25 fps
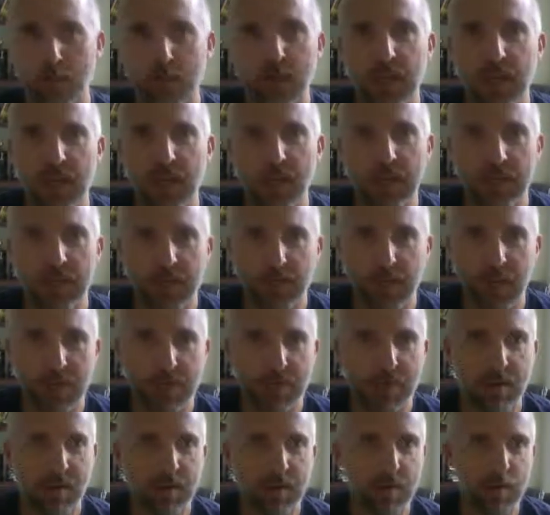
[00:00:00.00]
media and
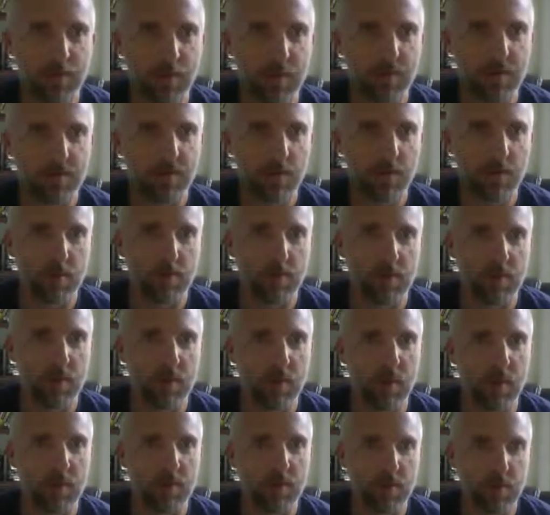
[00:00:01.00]
maybe a little bit for
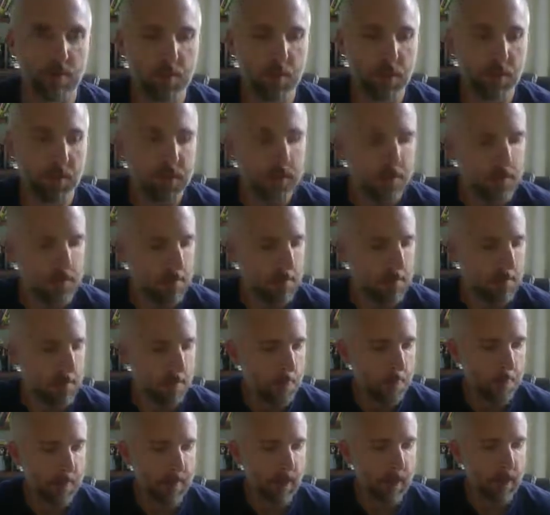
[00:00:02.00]
themselves. But
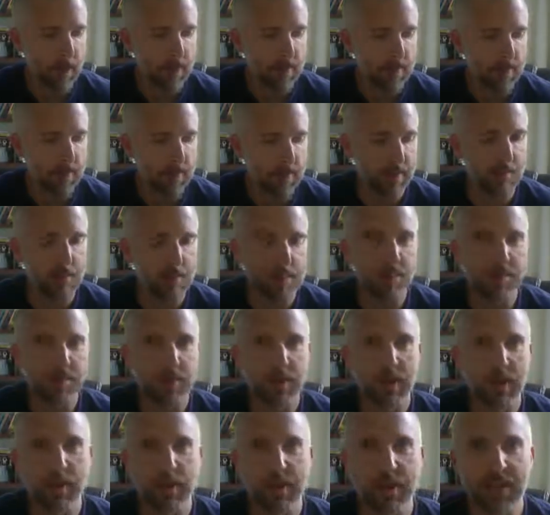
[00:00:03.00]

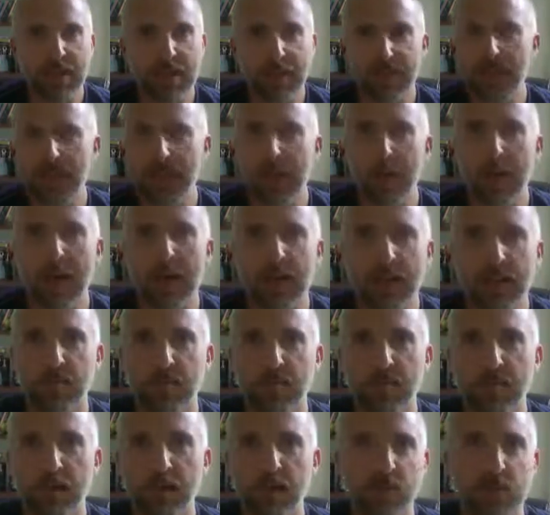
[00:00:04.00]
I mean, that's not my
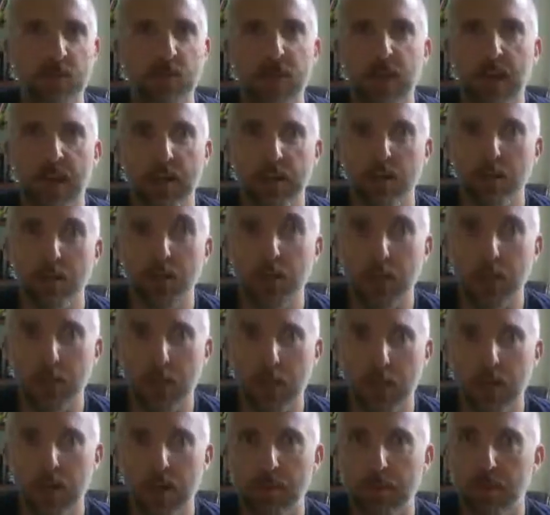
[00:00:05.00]
experience in
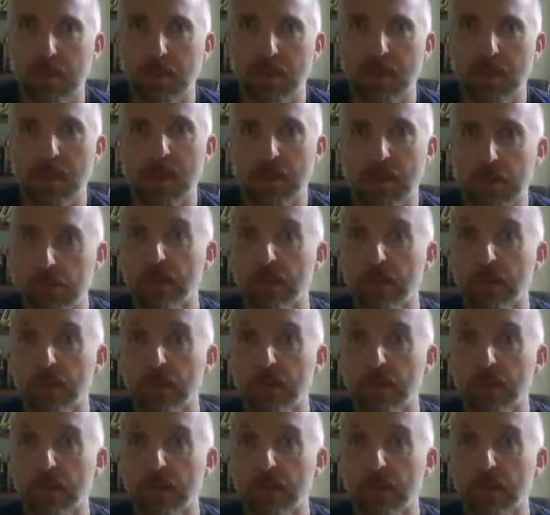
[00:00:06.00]
entrepreneurship thus